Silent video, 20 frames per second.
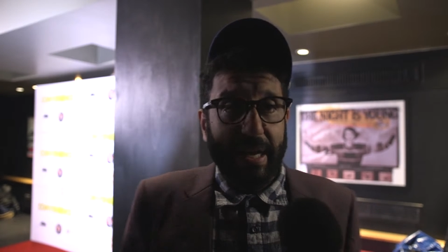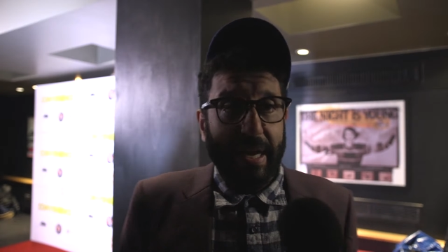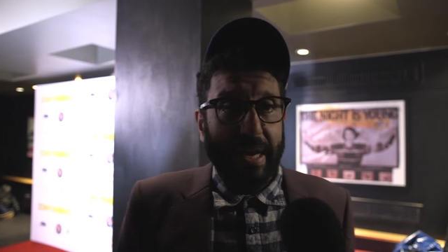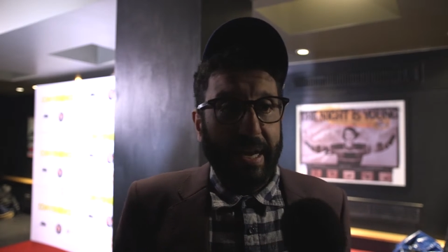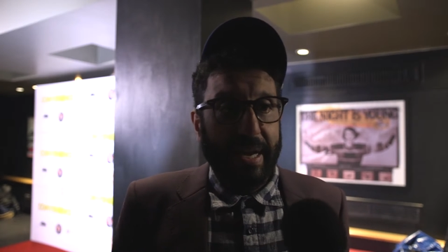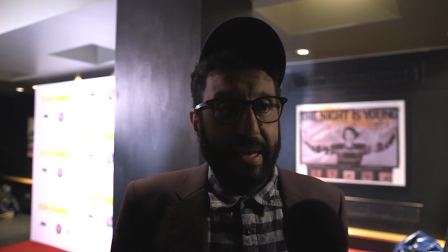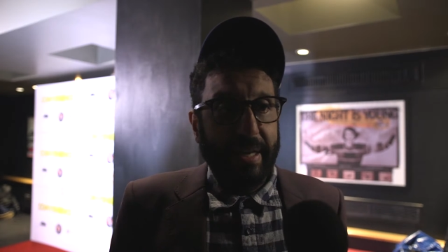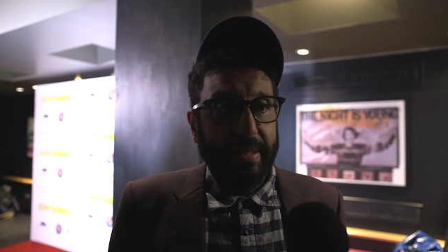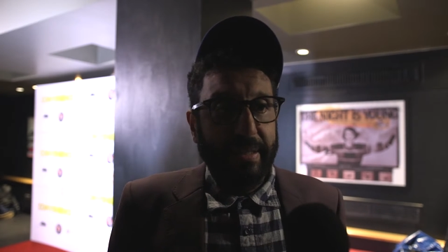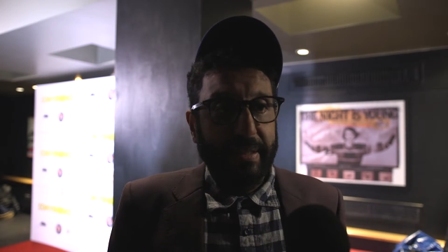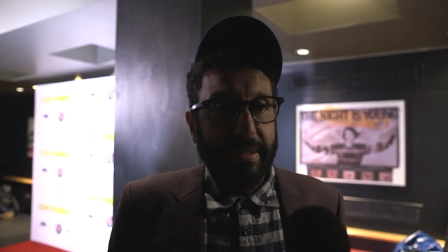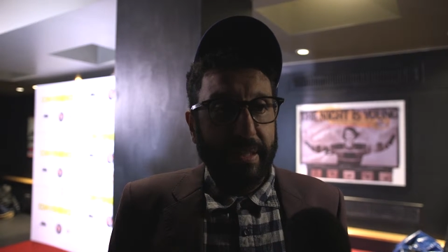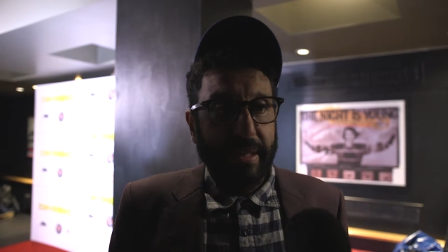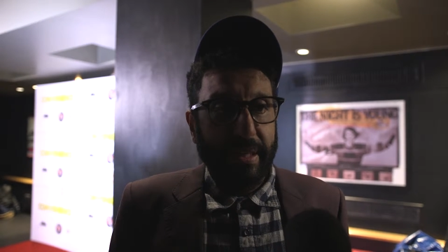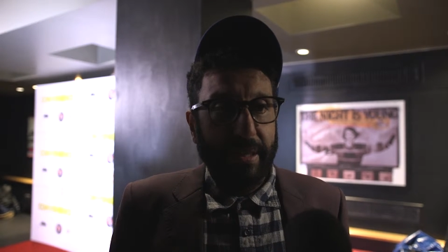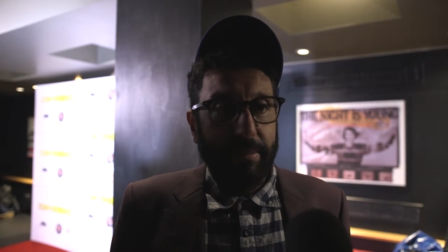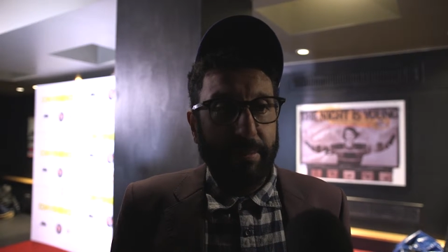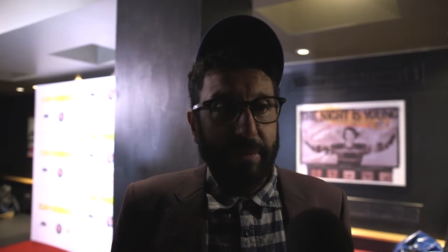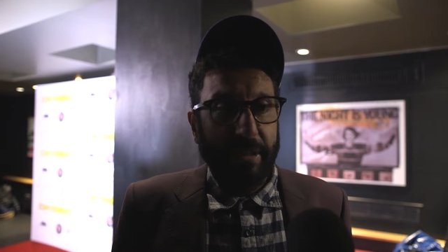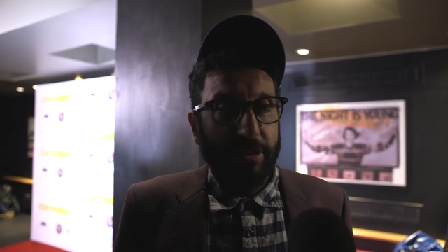
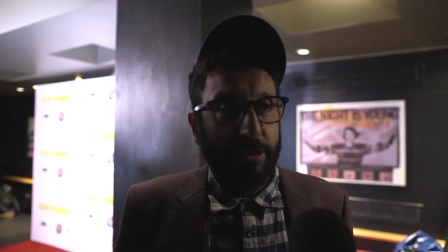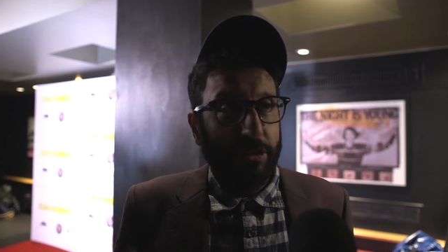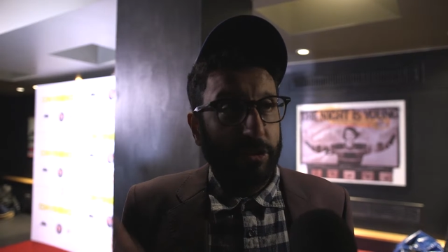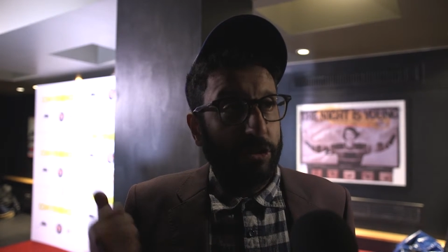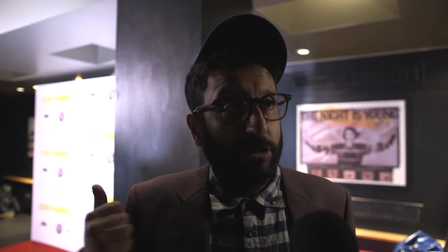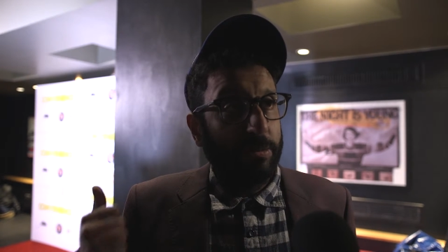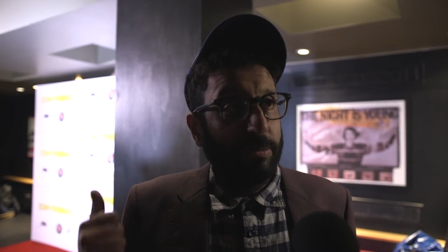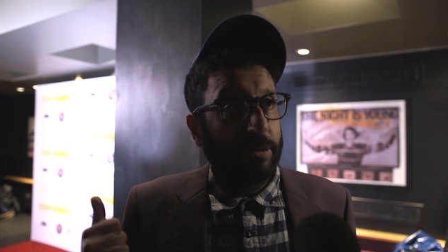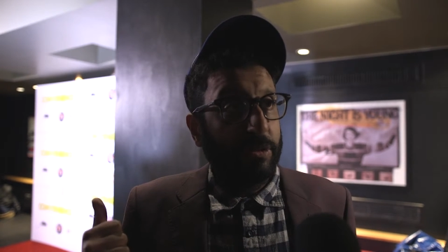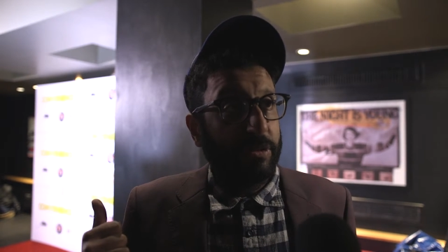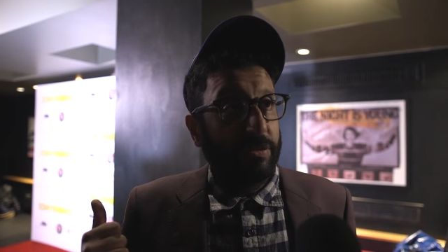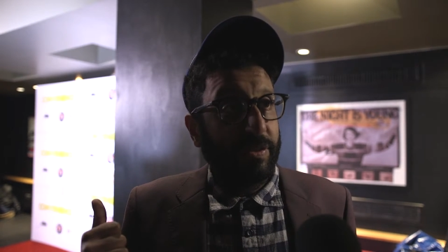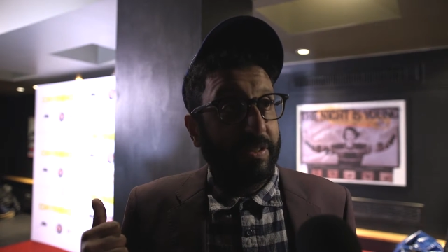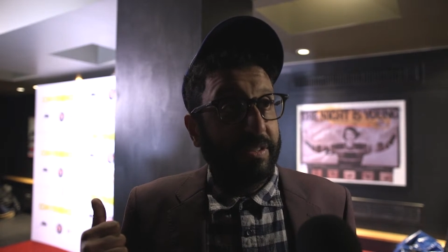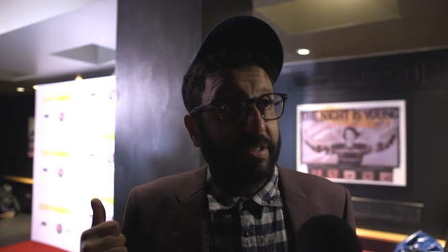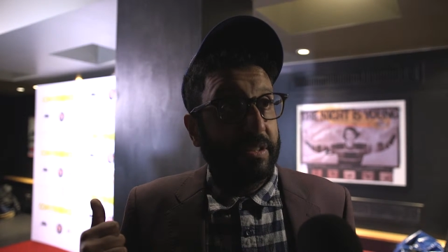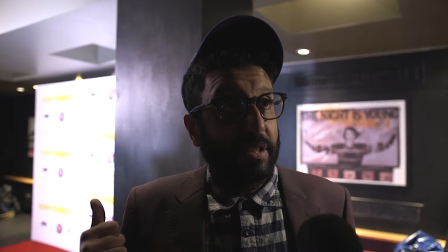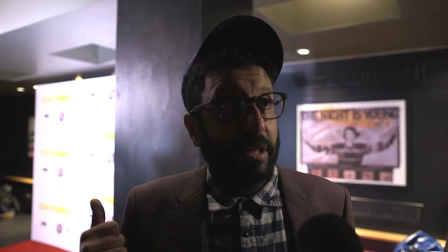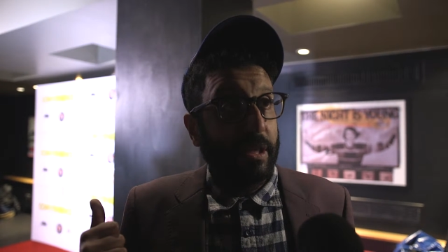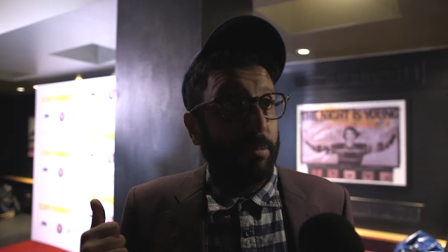And he introduced me to his
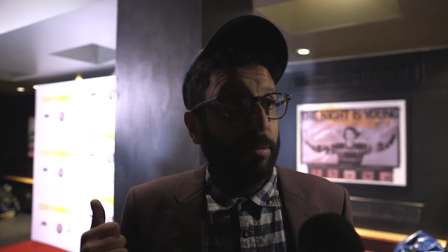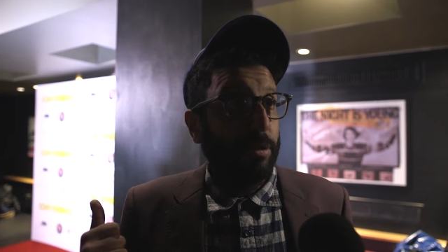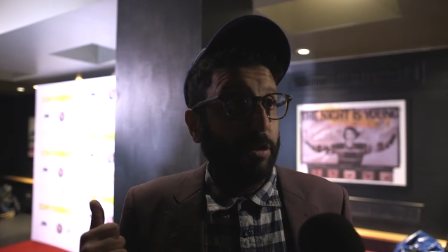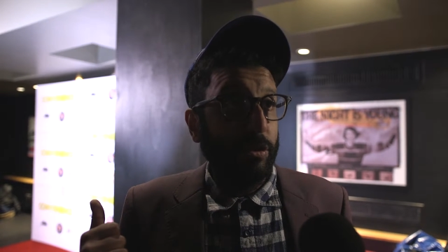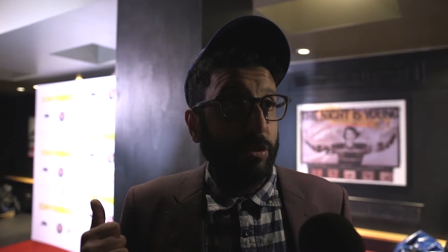friend Simon,